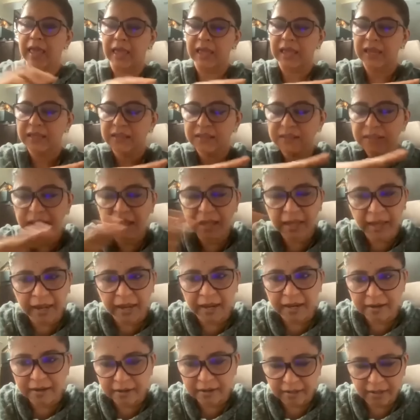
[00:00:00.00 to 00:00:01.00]
In the
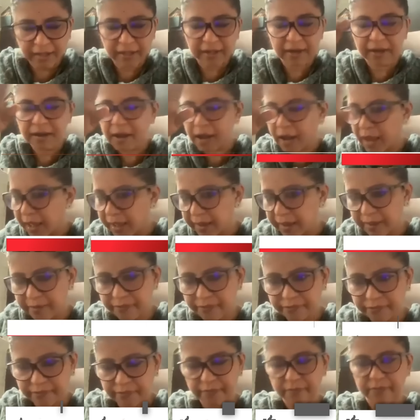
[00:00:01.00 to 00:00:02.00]
end, in
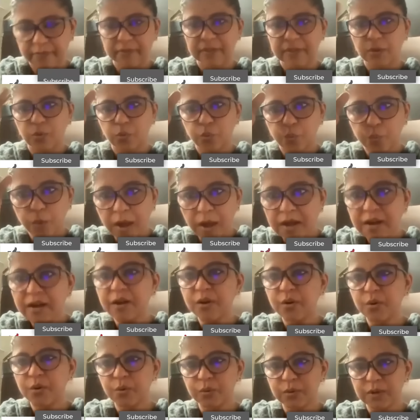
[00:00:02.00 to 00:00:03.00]
life, the one
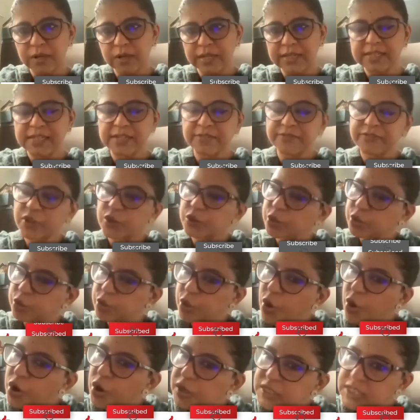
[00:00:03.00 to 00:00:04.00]
rule is if your
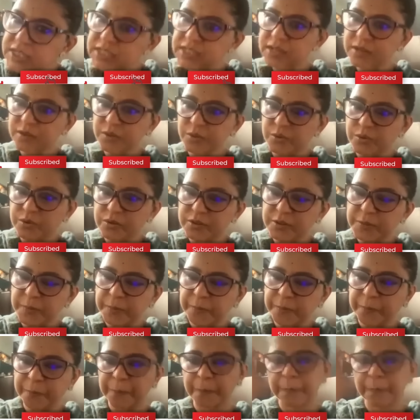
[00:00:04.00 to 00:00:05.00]
thoughts are good,
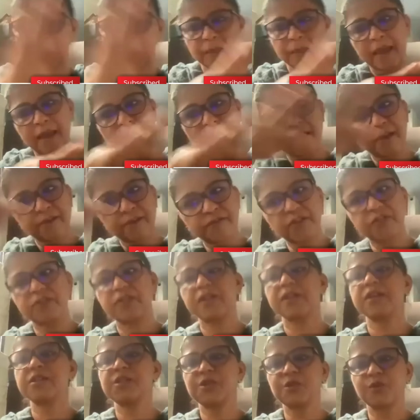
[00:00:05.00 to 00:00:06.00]

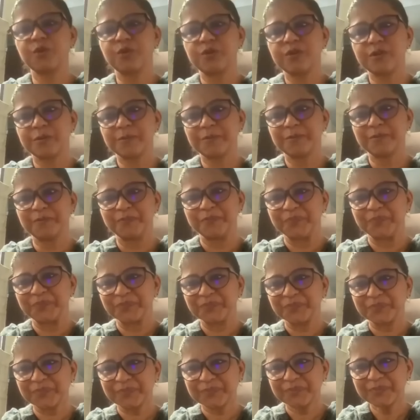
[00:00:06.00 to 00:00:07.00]
everything is good.
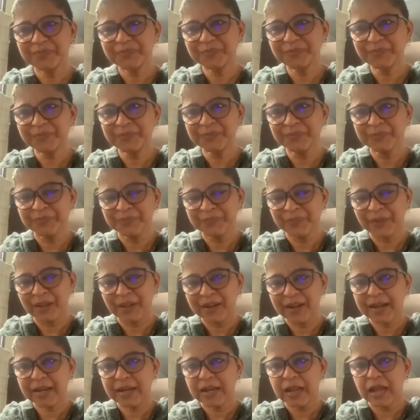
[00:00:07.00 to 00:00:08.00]

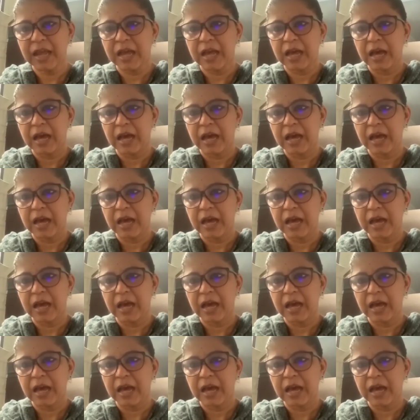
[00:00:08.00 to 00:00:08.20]
Right?